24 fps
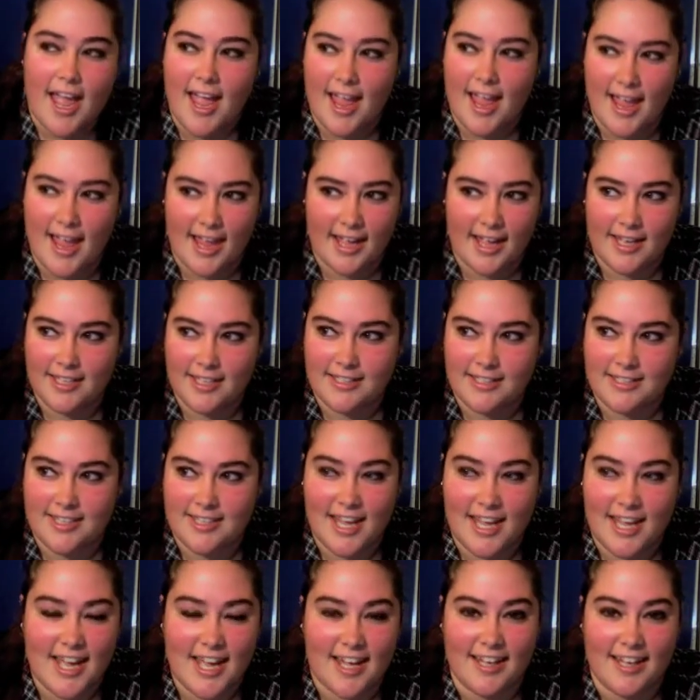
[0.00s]
And
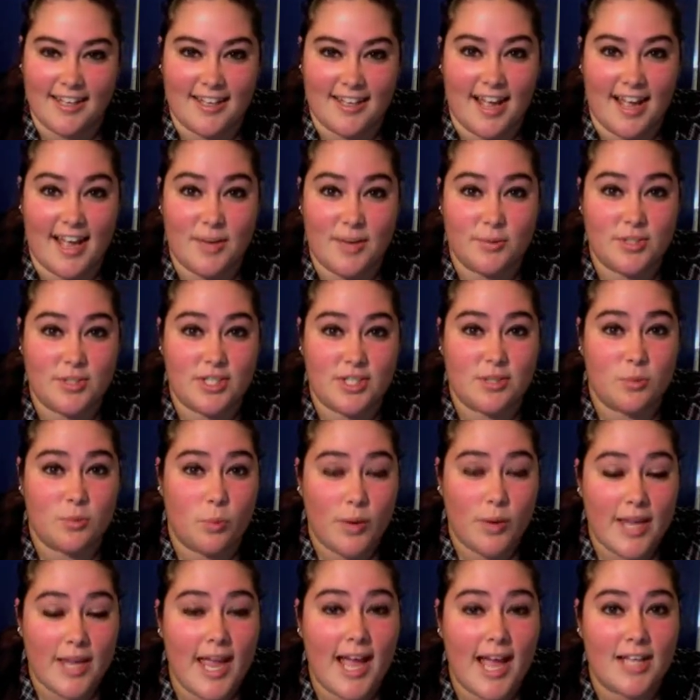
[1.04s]
yeah,
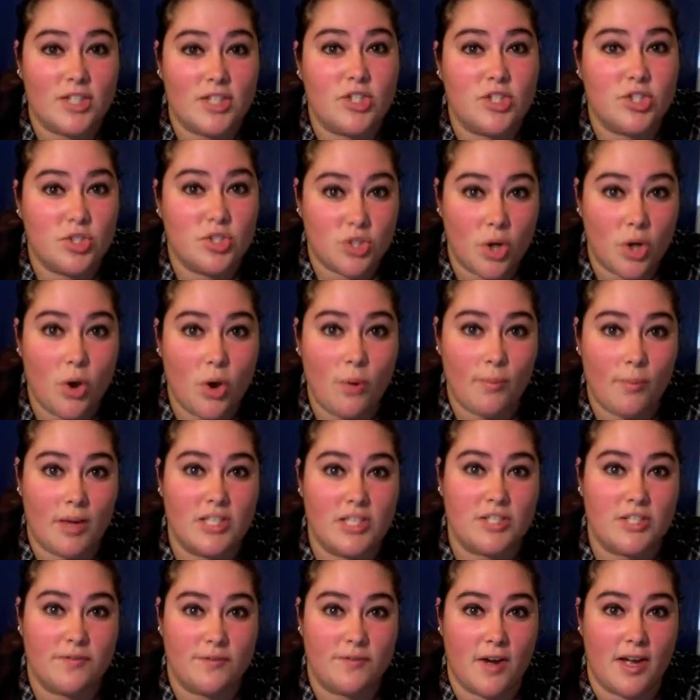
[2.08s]
we had so
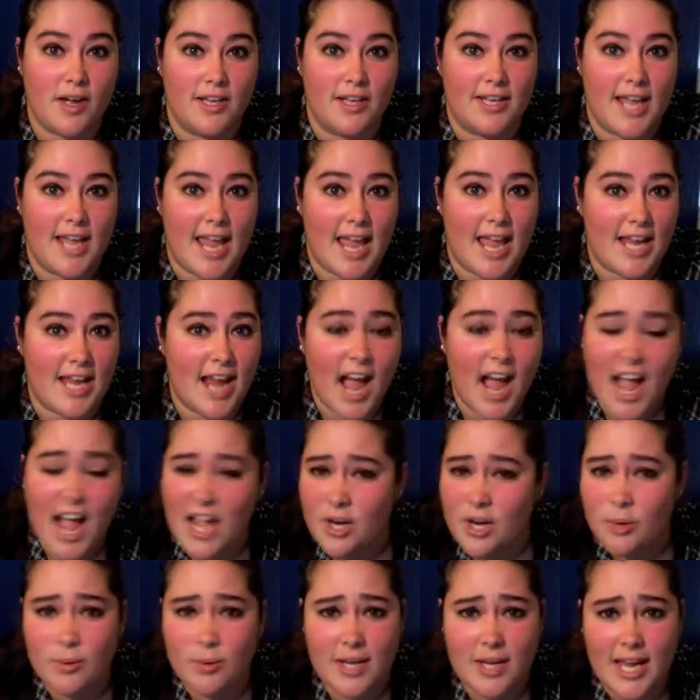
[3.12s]
much fun, and I
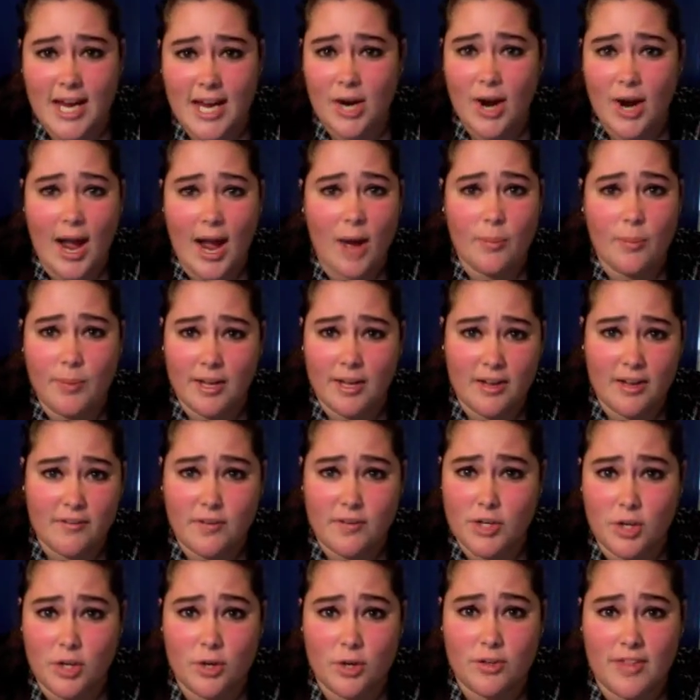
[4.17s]
don't care how big of
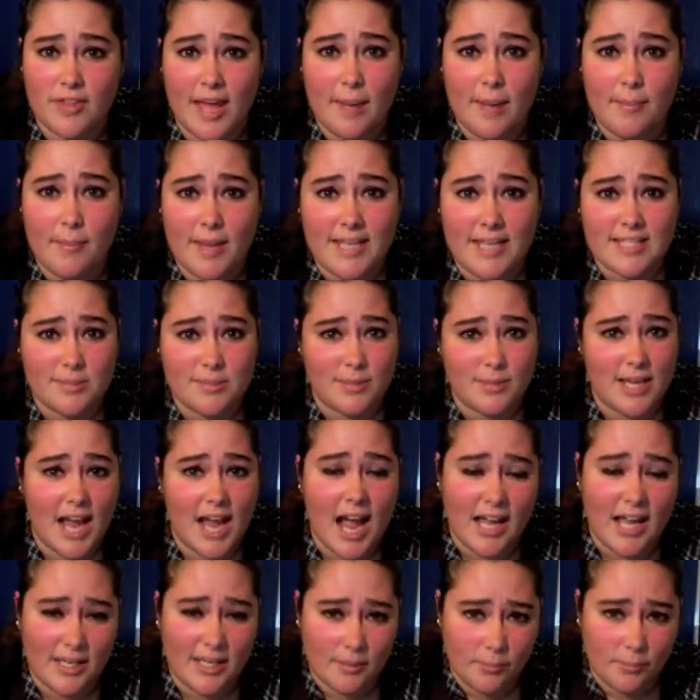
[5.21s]
a nerd that makes me.
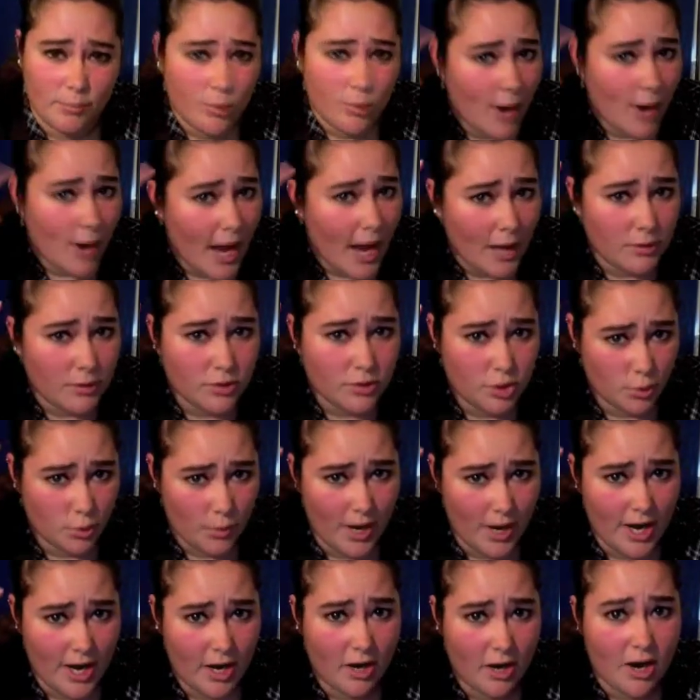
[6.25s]
I am proud to
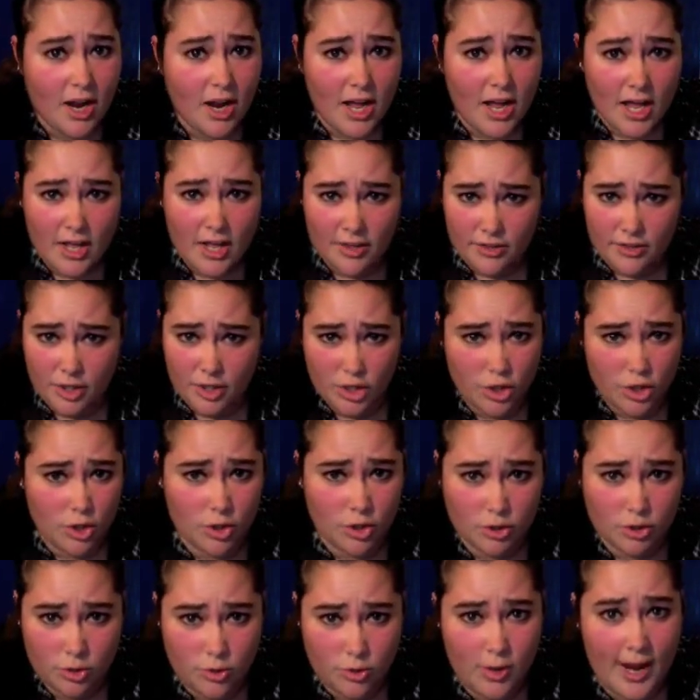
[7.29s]
wear the
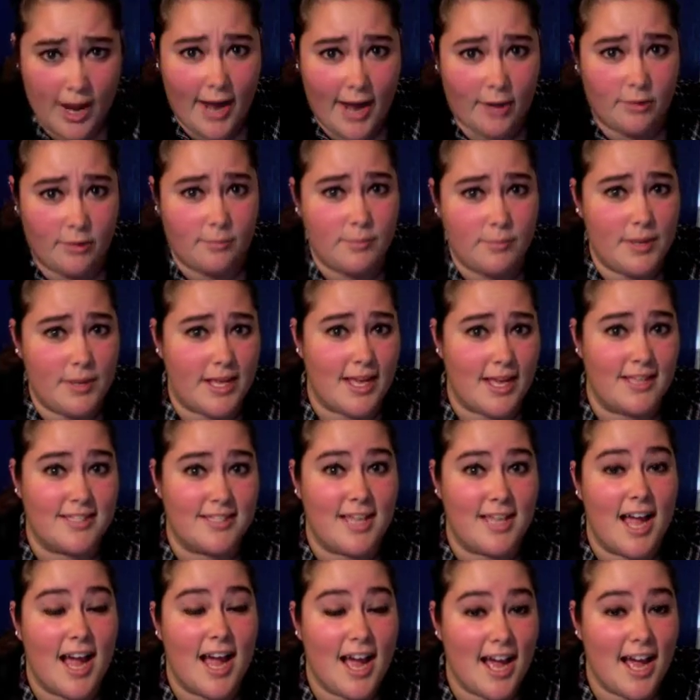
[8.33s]
nerd crown because
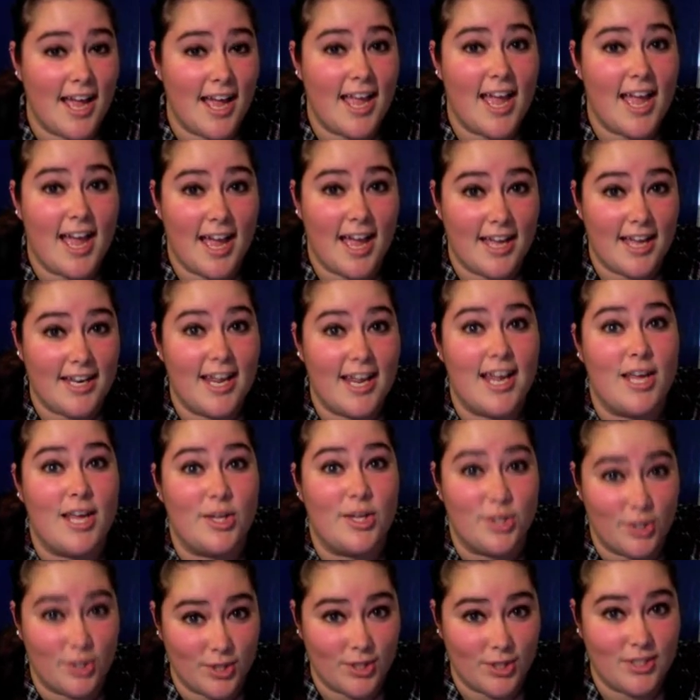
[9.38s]
I had a
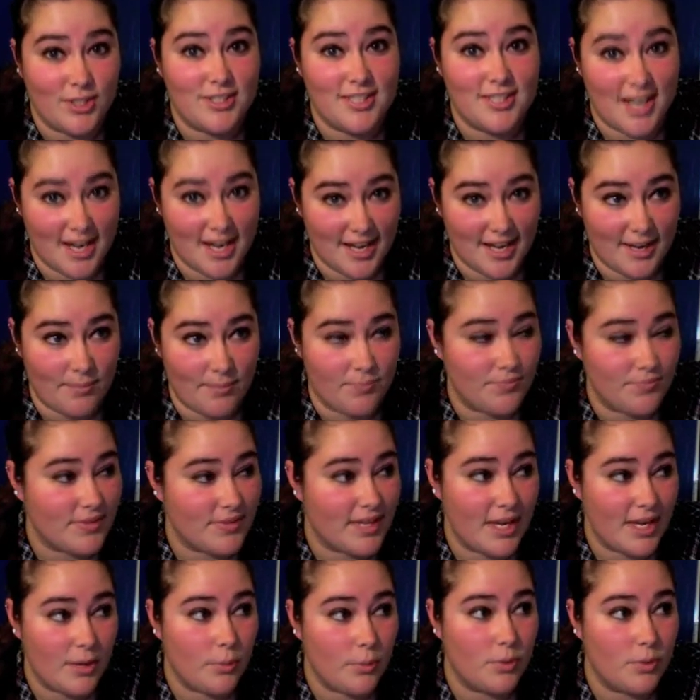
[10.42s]
good time.
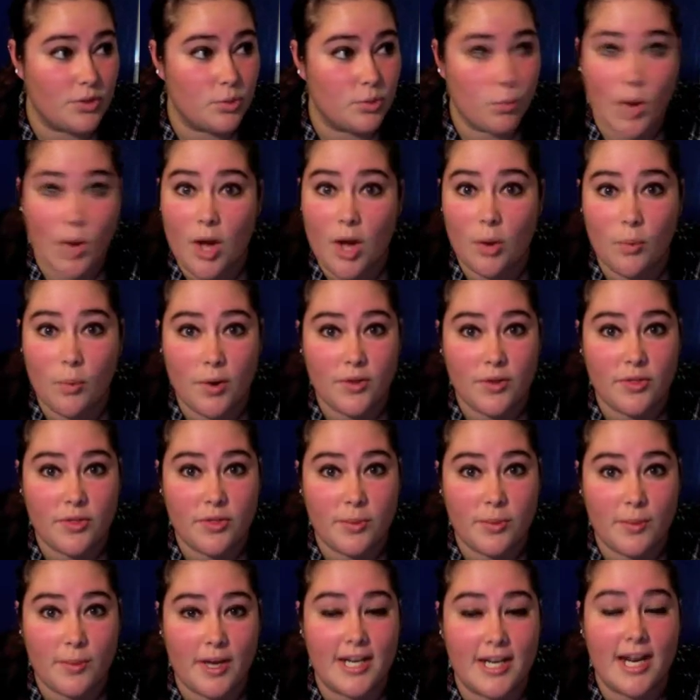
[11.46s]
It was well worth the
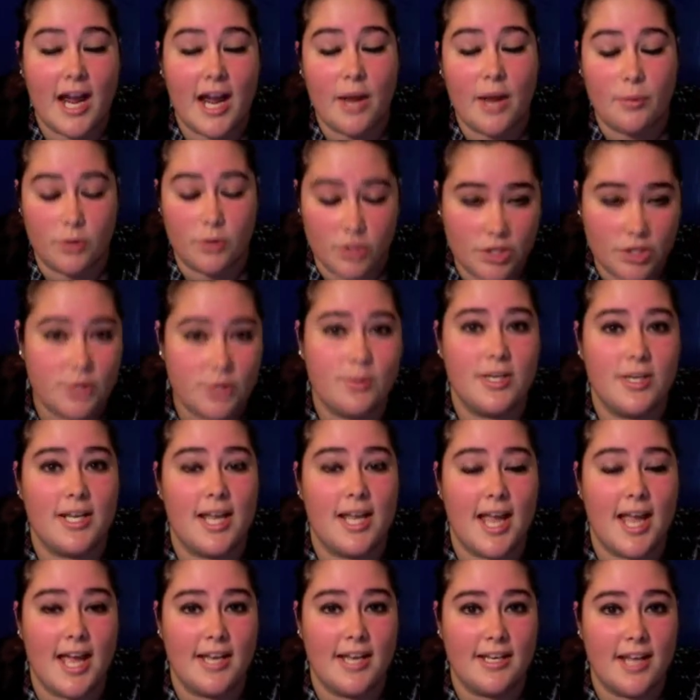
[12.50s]
money. I would do it
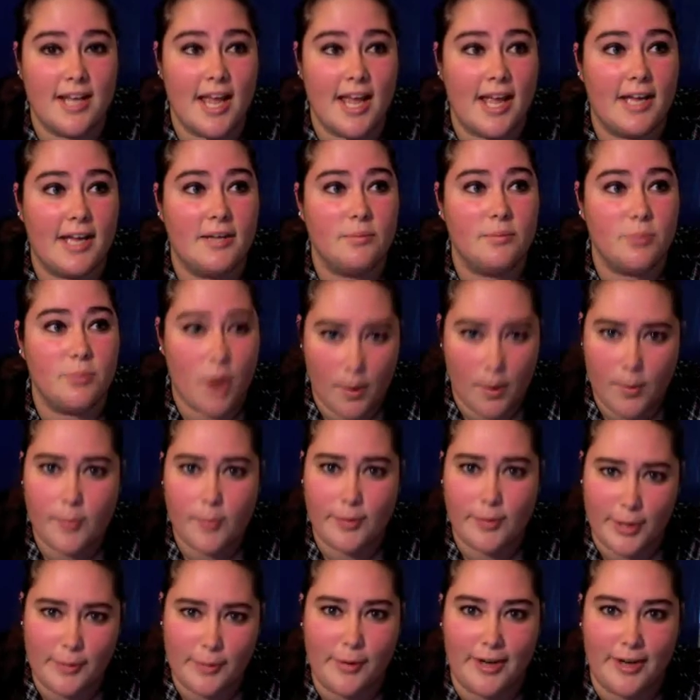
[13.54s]
again and
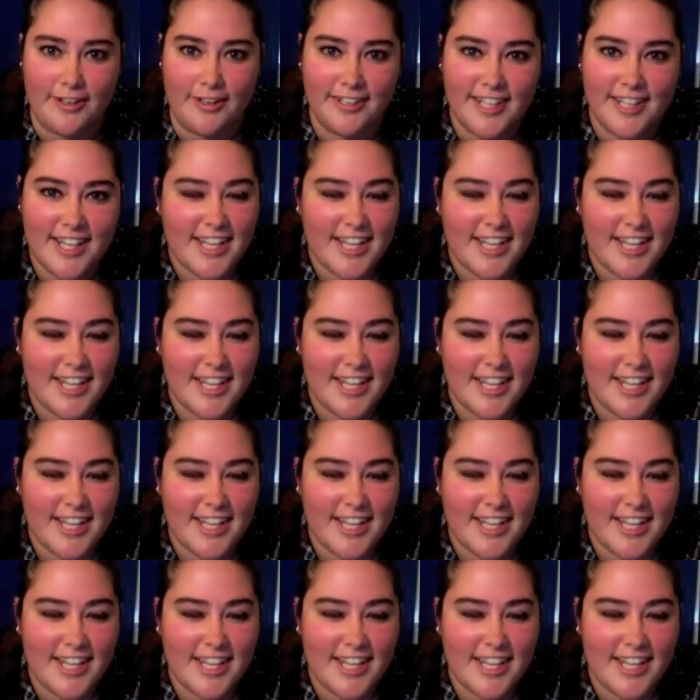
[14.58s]
probably will.